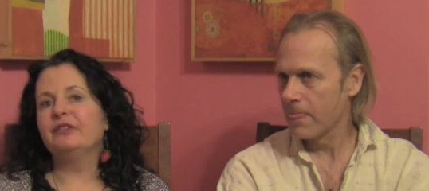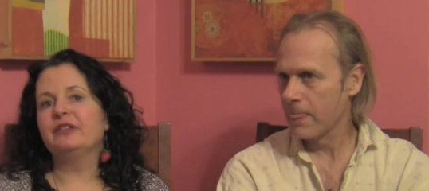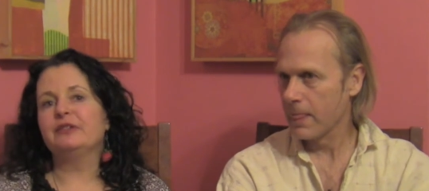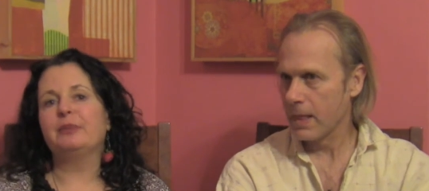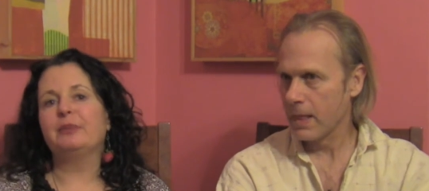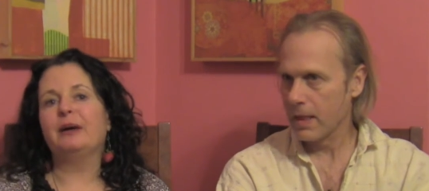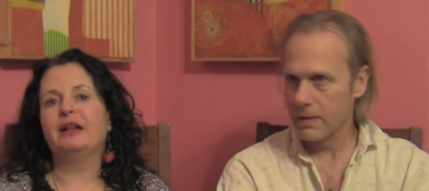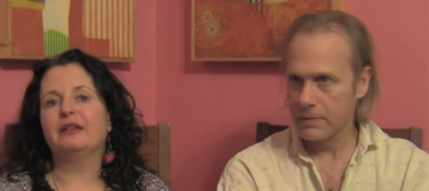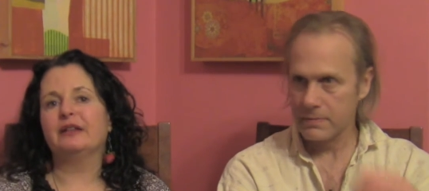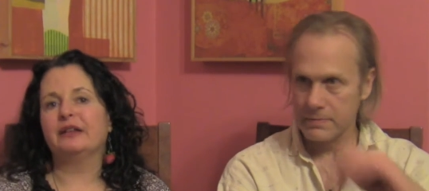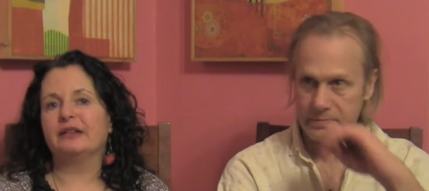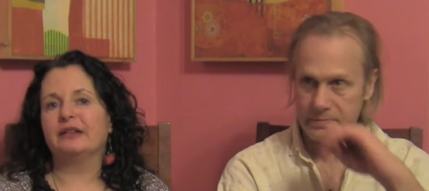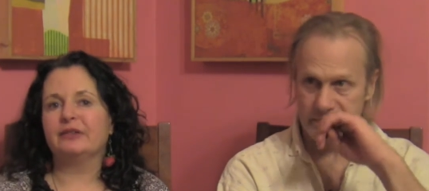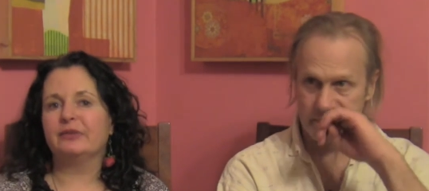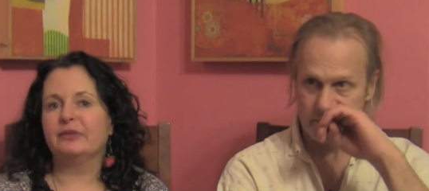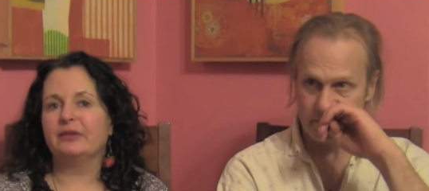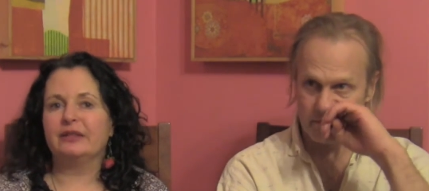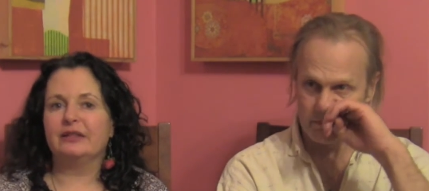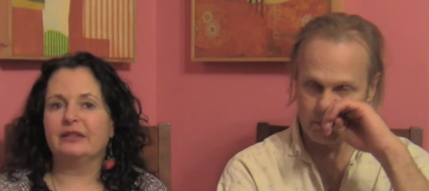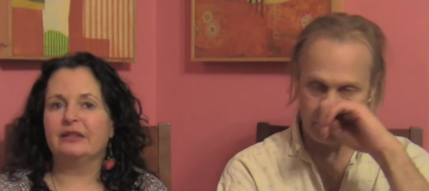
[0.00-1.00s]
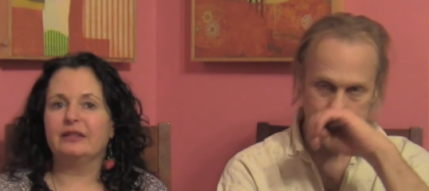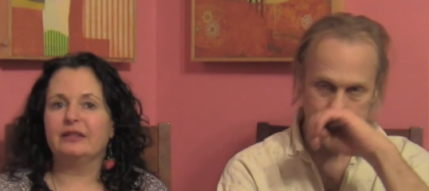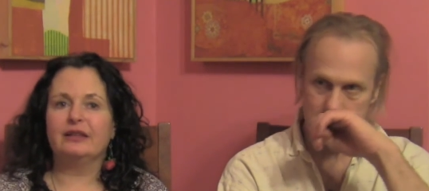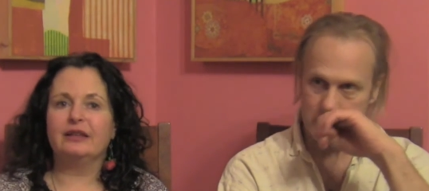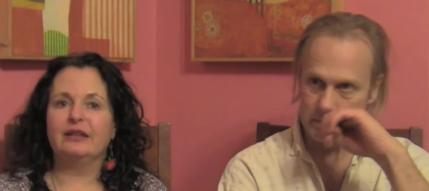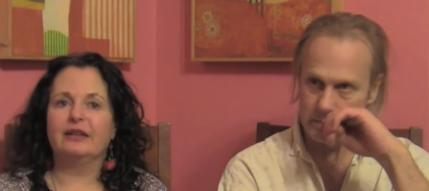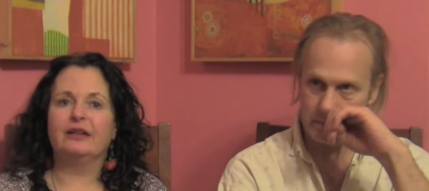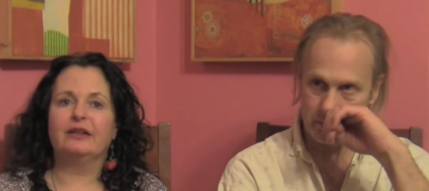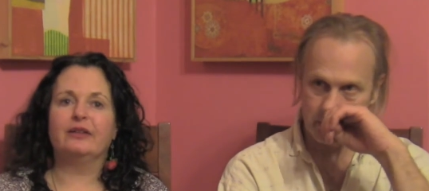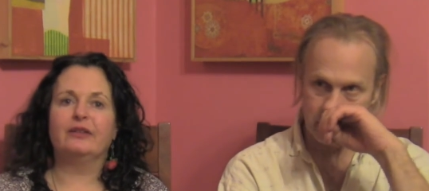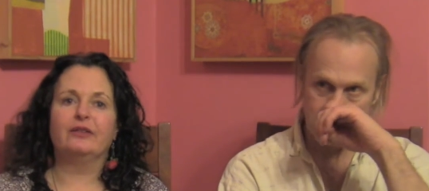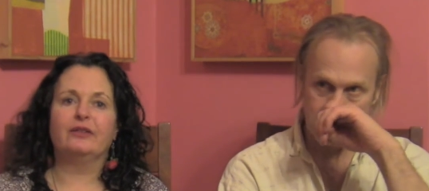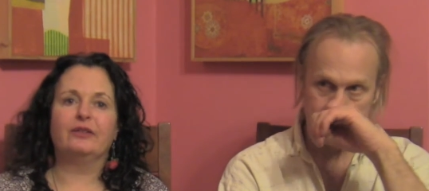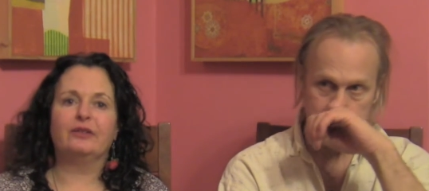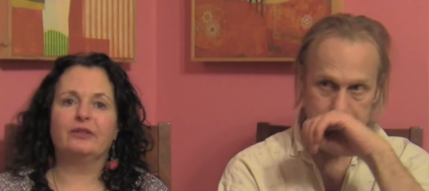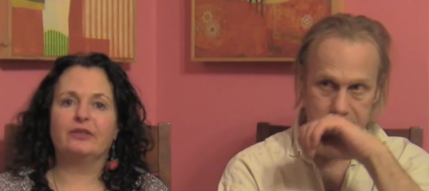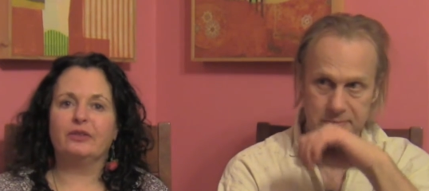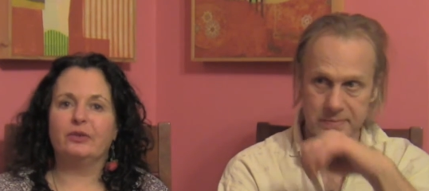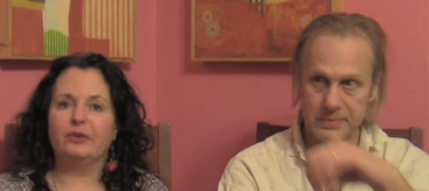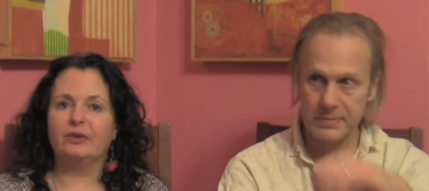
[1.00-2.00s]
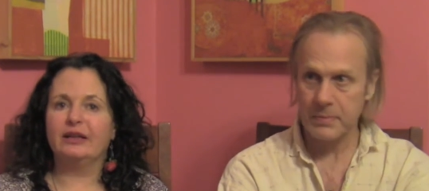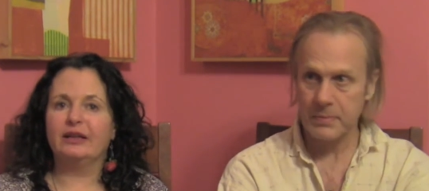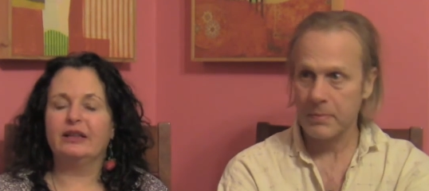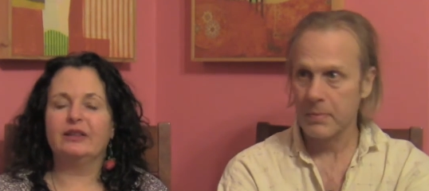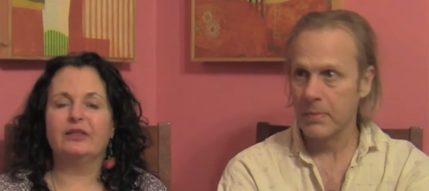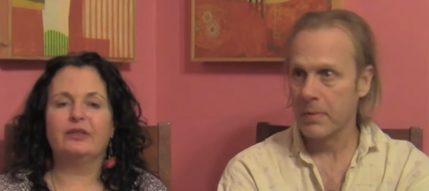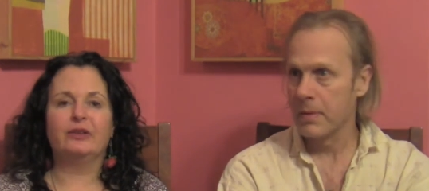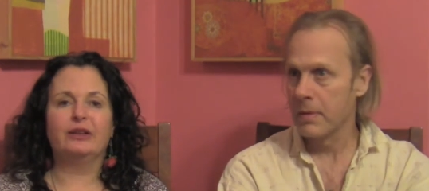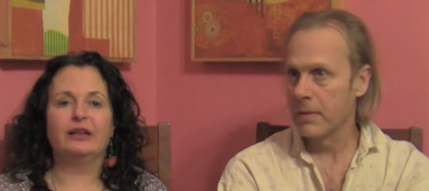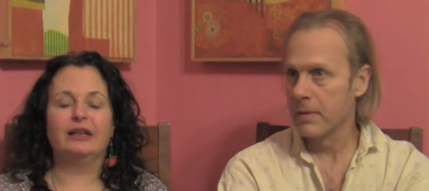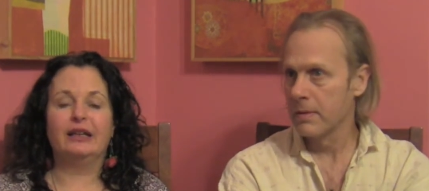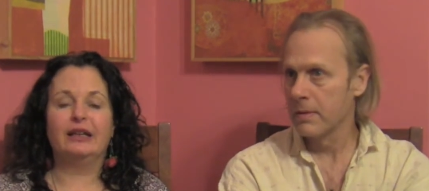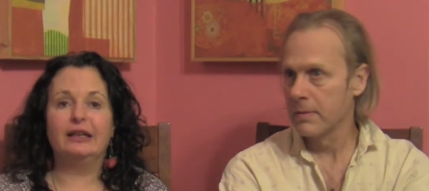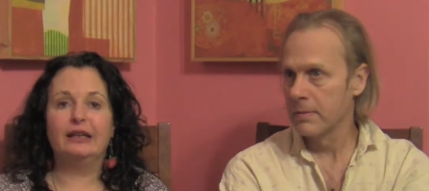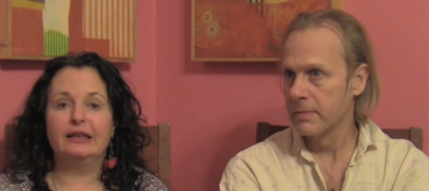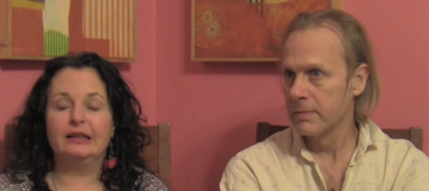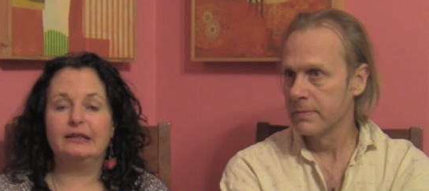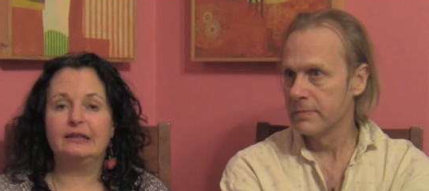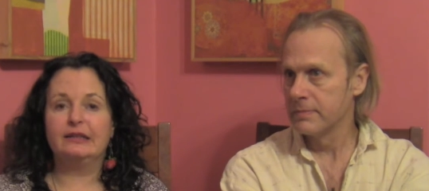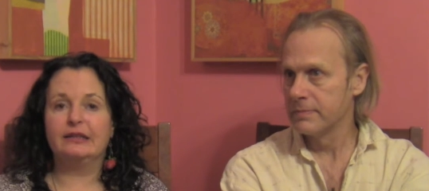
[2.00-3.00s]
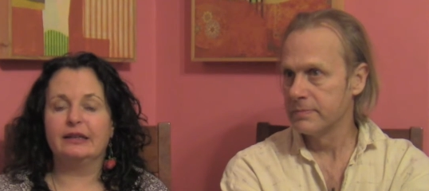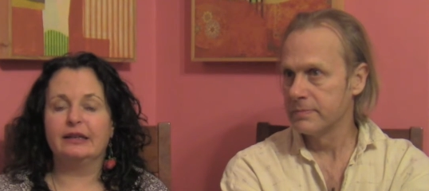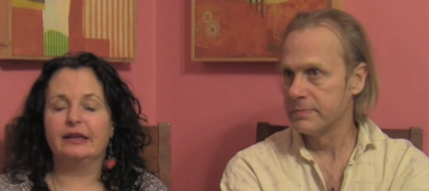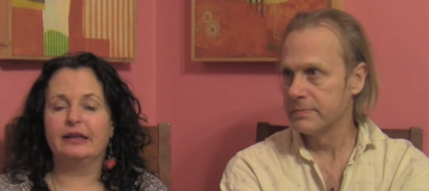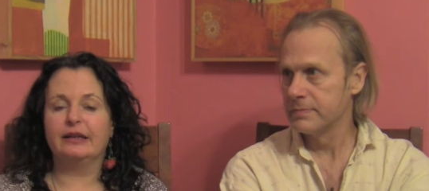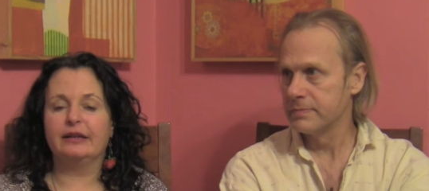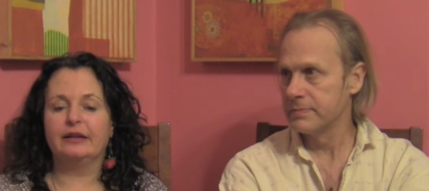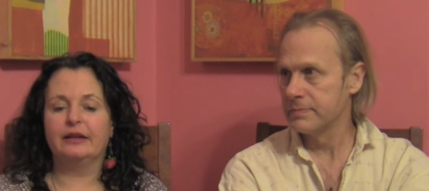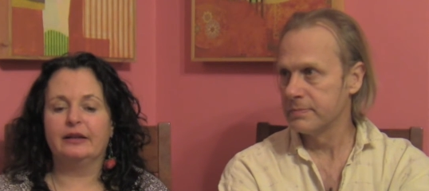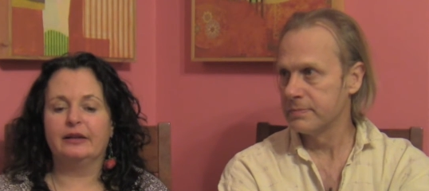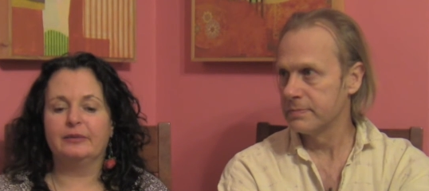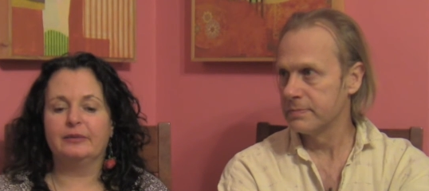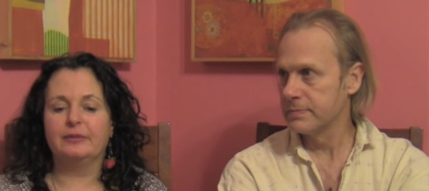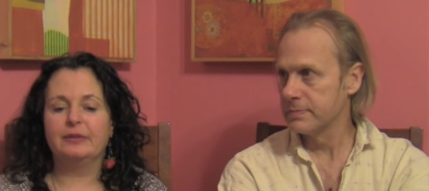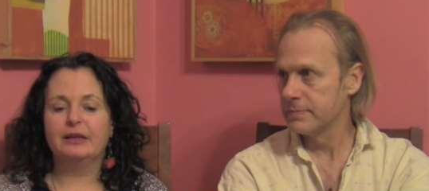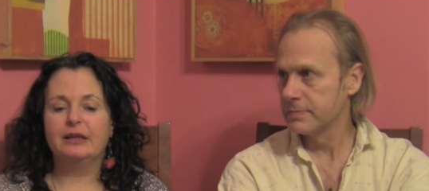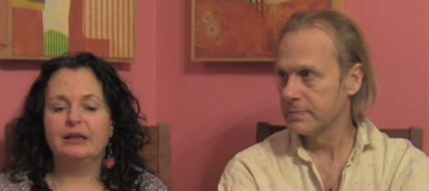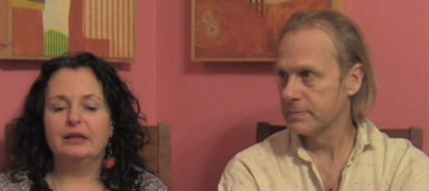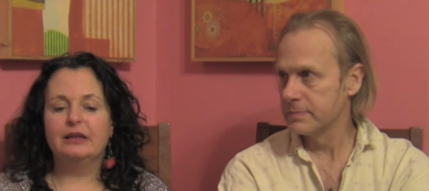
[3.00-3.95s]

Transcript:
Speaker 1: these potlucks with you know 20 30 kids and um,